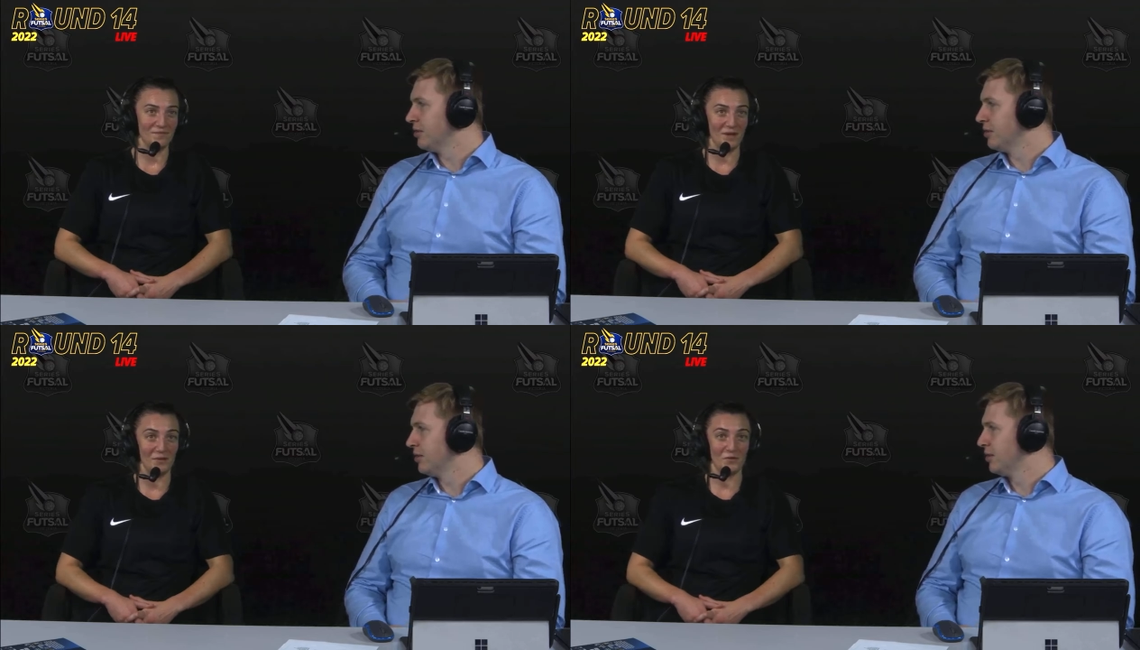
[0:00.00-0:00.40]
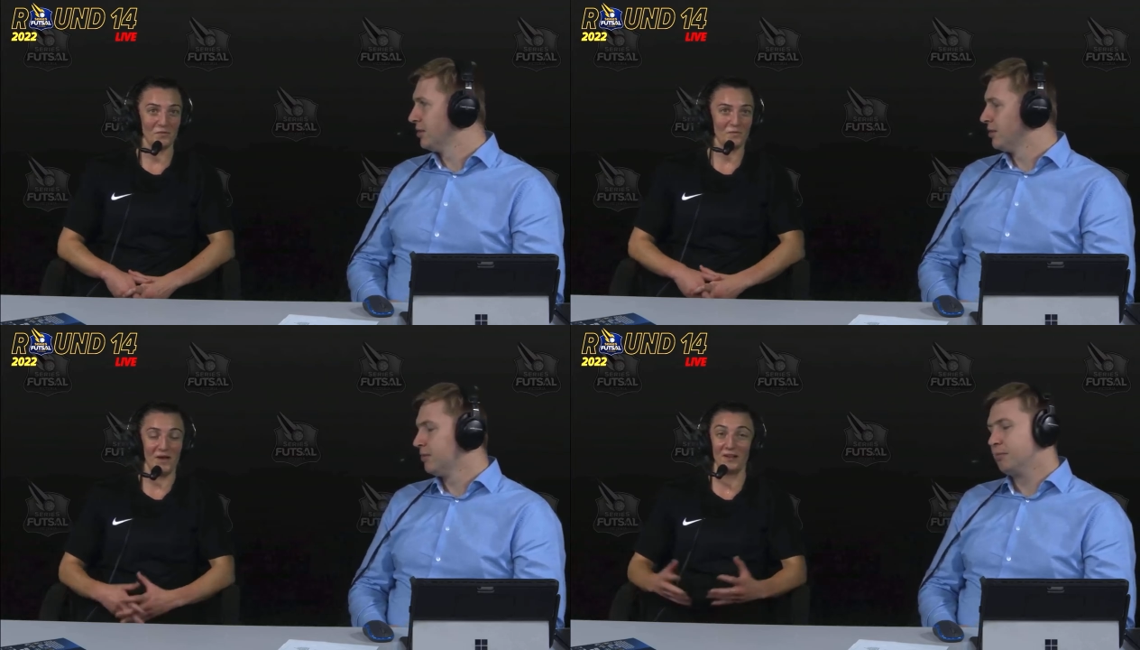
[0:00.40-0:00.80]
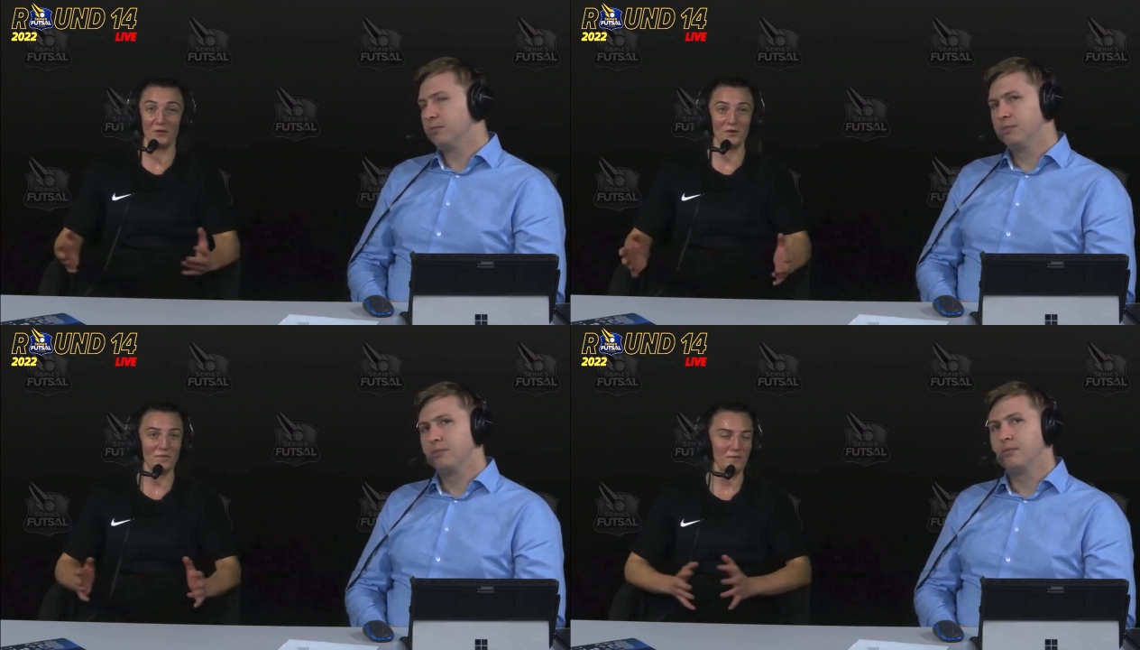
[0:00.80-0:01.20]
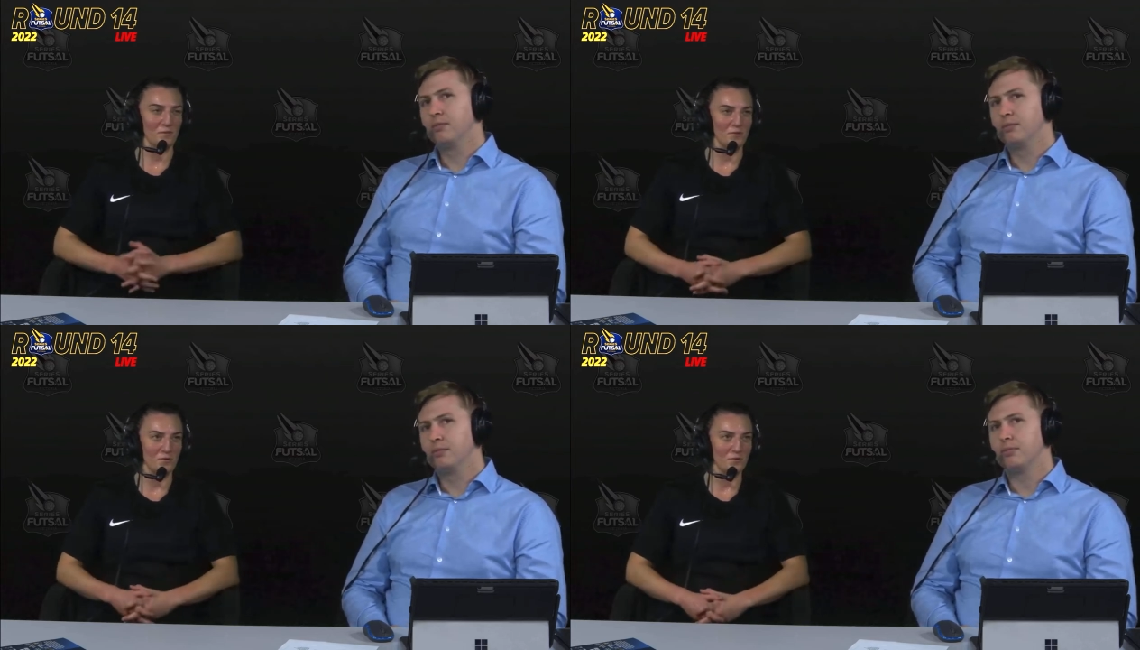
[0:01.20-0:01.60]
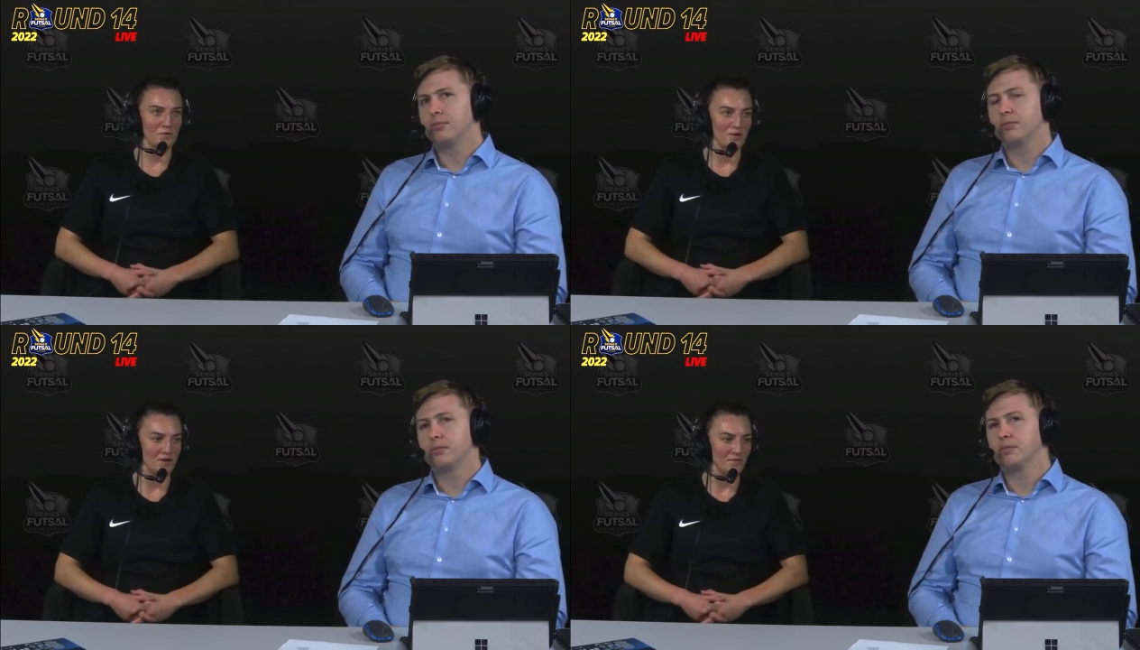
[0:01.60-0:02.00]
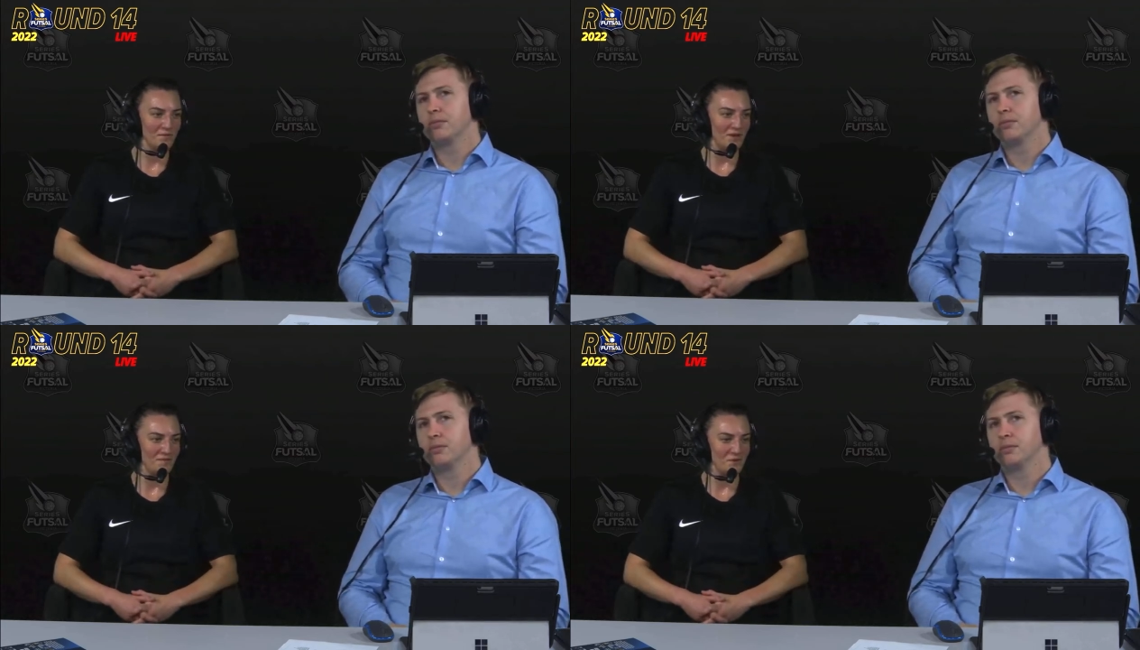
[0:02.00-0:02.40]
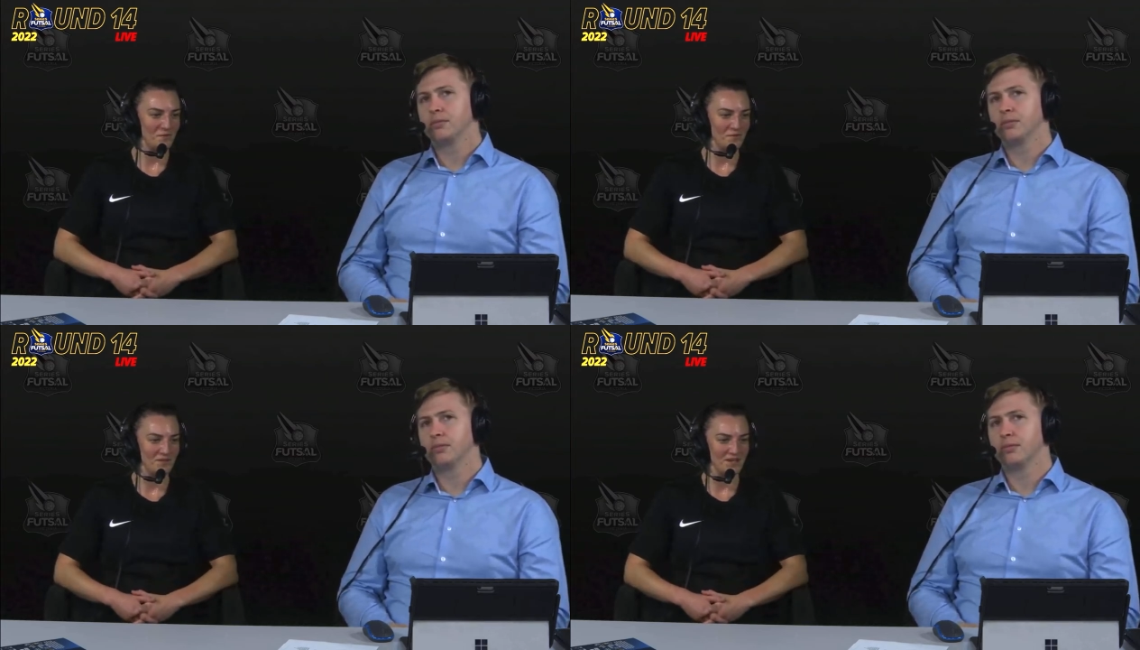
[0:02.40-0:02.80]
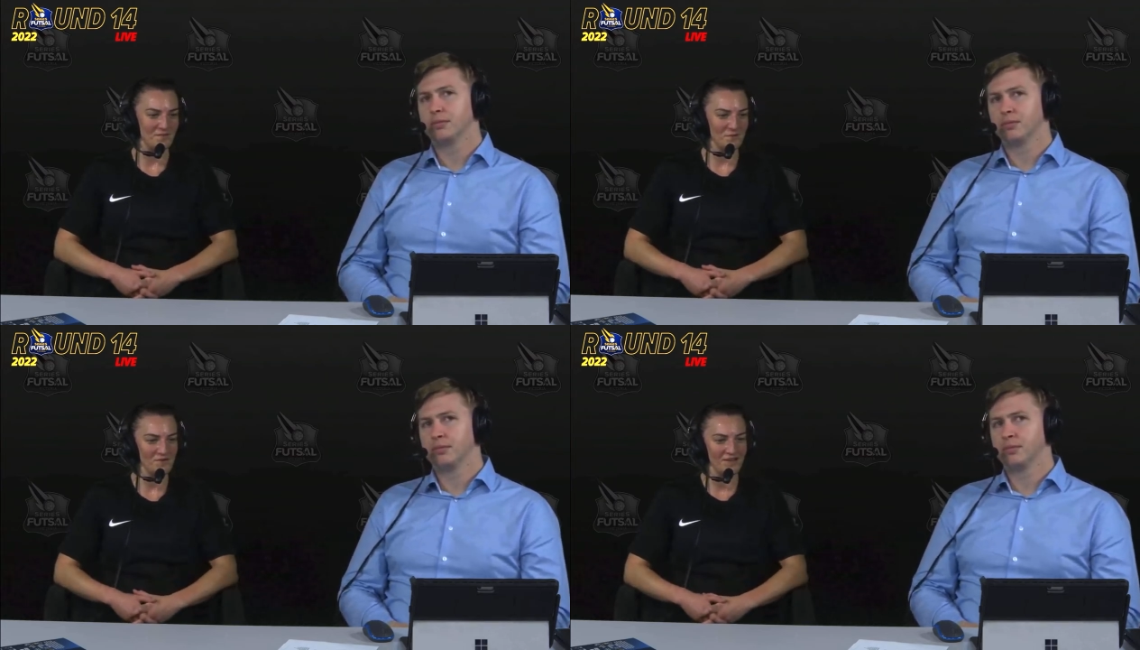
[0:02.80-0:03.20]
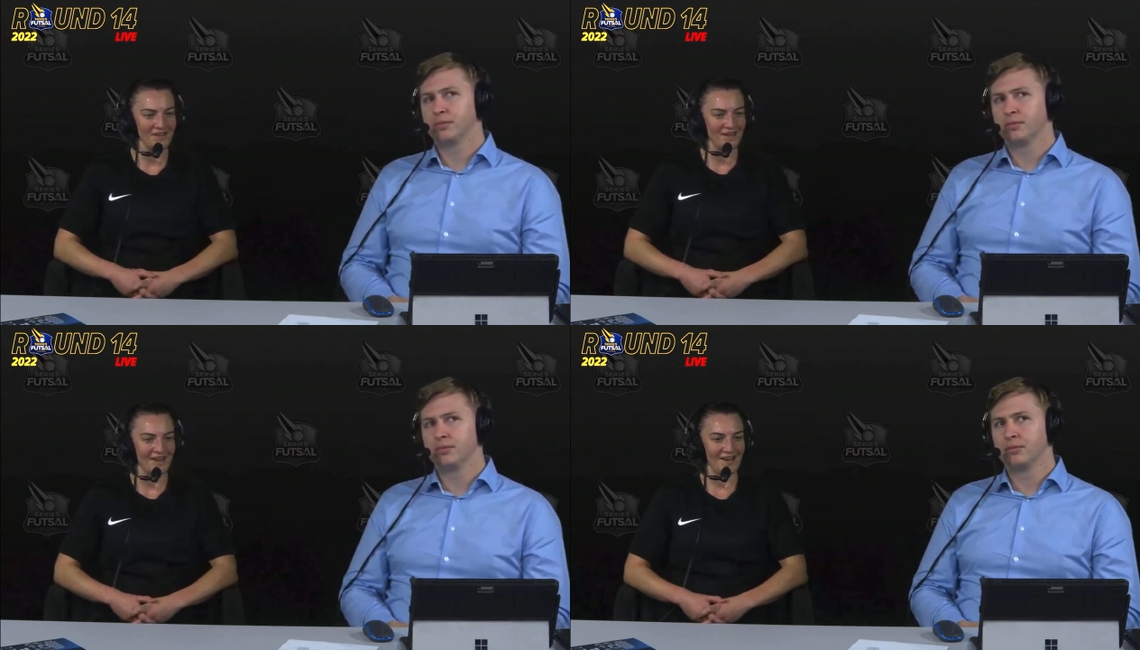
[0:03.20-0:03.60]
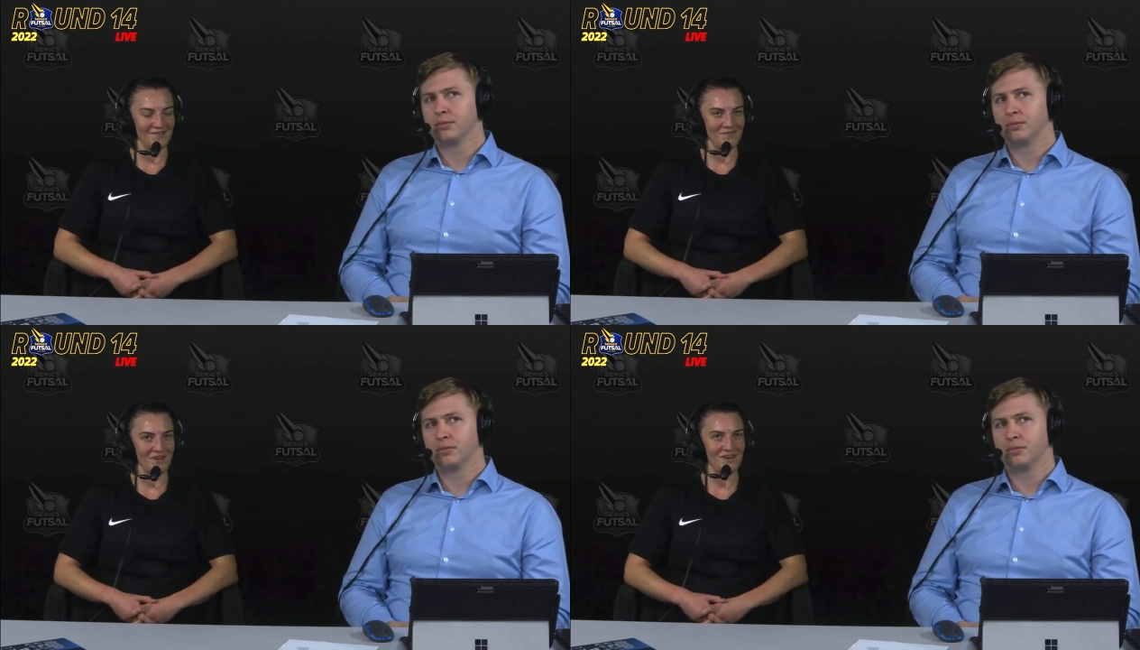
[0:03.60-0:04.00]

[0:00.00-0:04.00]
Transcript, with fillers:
Speaker 1: a lot of a lot of people thought we were going to be bottom of the table, um, but